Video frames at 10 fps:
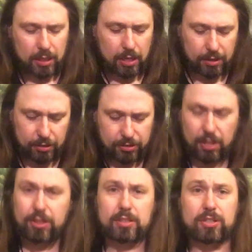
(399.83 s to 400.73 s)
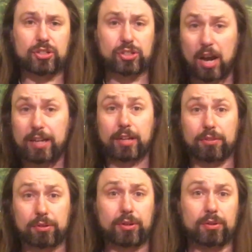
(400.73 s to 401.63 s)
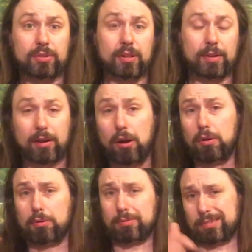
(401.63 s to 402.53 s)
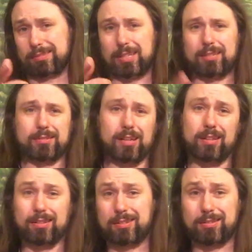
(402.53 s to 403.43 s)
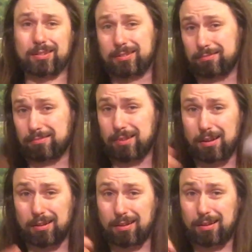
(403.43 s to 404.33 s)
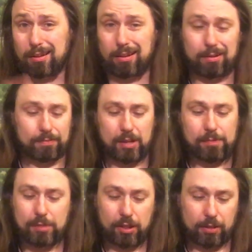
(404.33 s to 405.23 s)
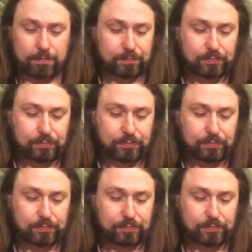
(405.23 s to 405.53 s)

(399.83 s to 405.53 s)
Uh, there's nothing that's shining through. They're like, oh, well, that's got this in it. La, la, la, la. No, nothing.